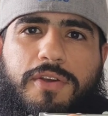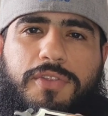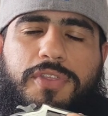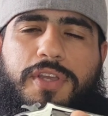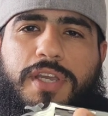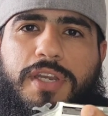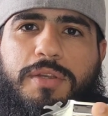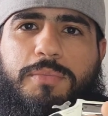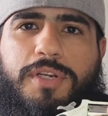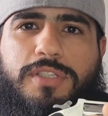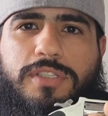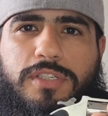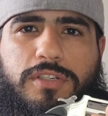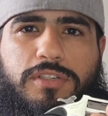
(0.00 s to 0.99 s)
I don't think
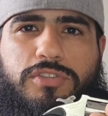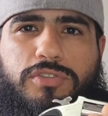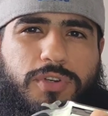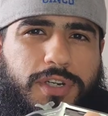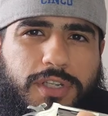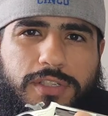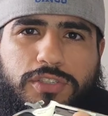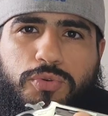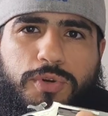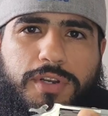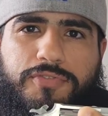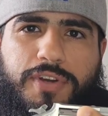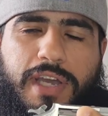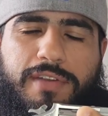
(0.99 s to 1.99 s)
anybody's gonna do any
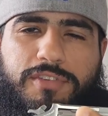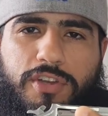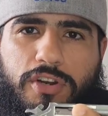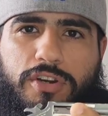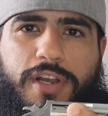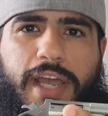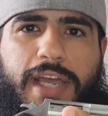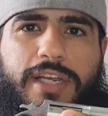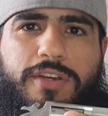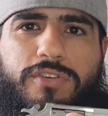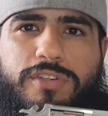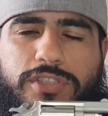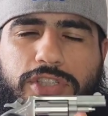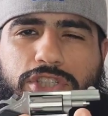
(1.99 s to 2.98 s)
25-yard
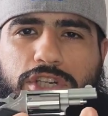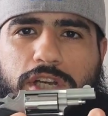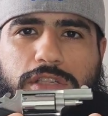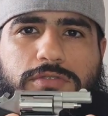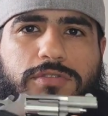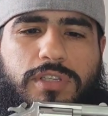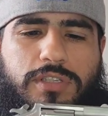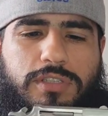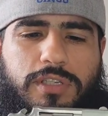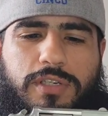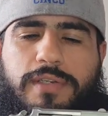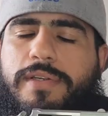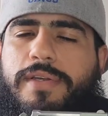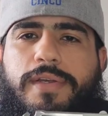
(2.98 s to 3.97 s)
accuracy shots with this
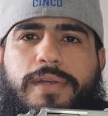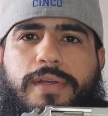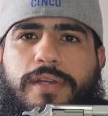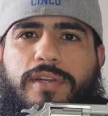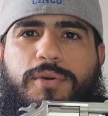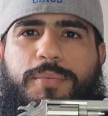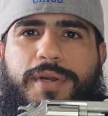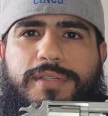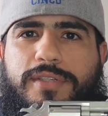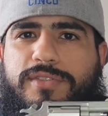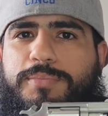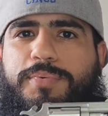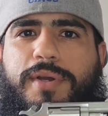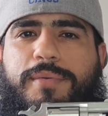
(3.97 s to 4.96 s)
thing. Nobody's
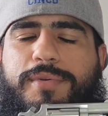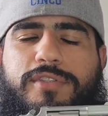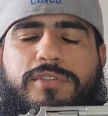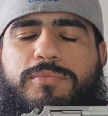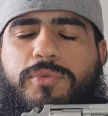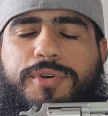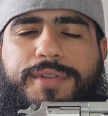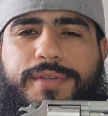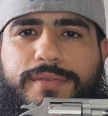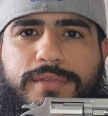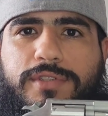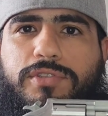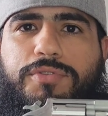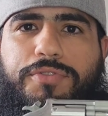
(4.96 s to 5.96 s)
gonna probably do more than
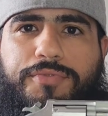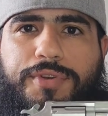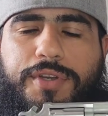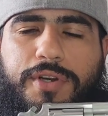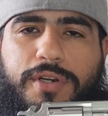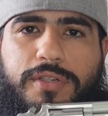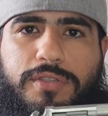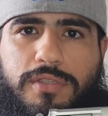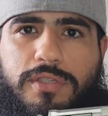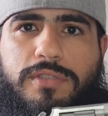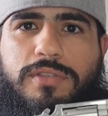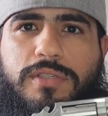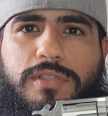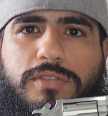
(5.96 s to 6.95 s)
2-3 yards.
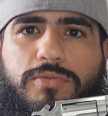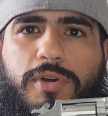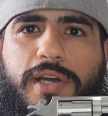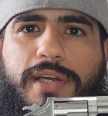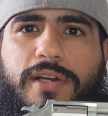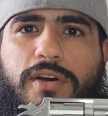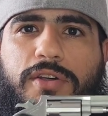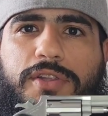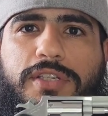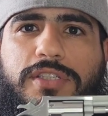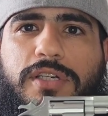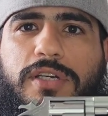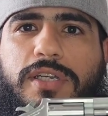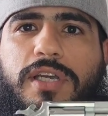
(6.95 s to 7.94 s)
This is why I call
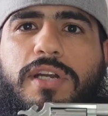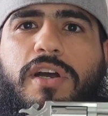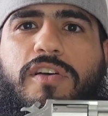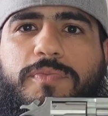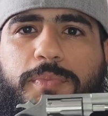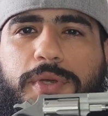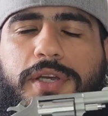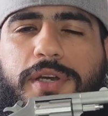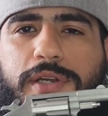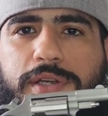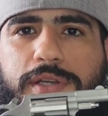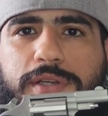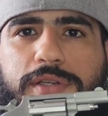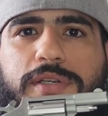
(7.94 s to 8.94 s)
this a get off me
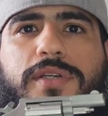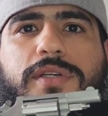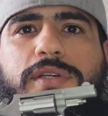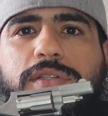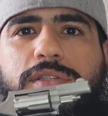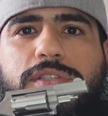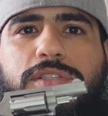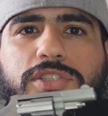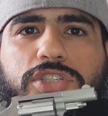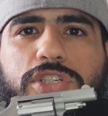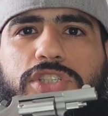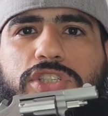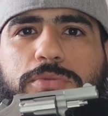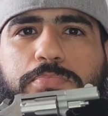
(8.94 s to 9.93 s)
gun. This is
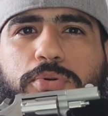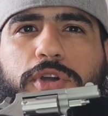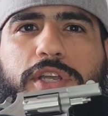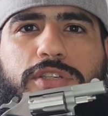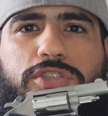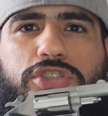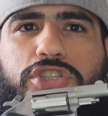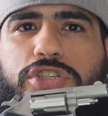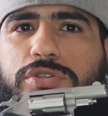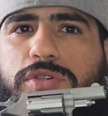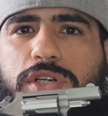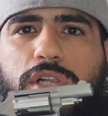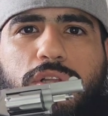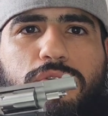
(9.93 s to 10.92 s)
just to point and
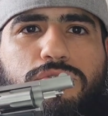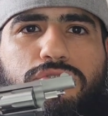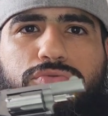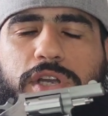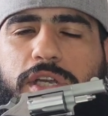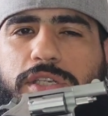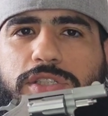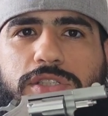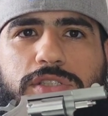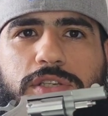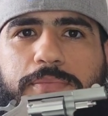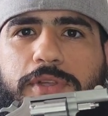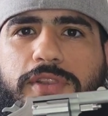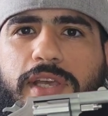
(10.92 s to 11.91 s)
shoot, close range,
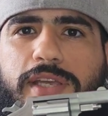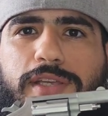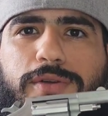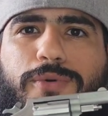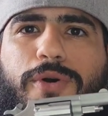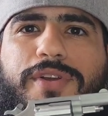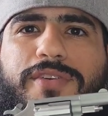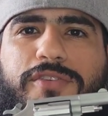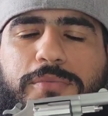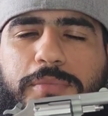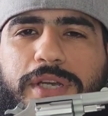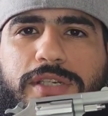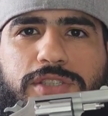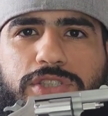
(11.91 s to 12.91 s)
something that you won't
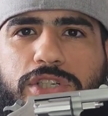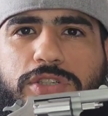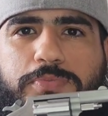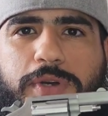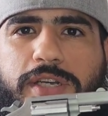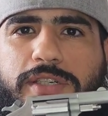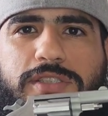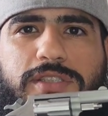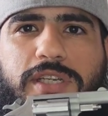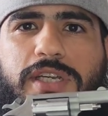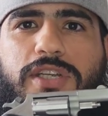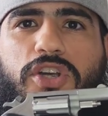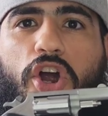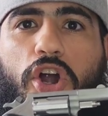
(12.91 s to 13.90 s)
even miss just by
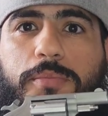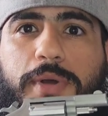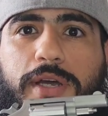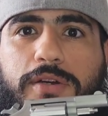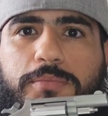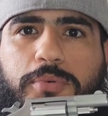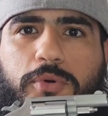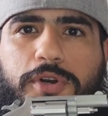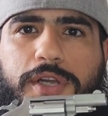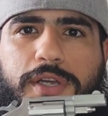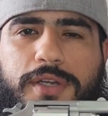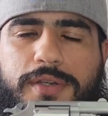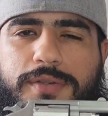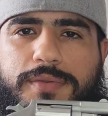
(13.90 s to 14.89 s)
sticking your arm out and
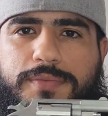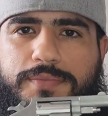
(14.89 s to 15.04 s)
pointing.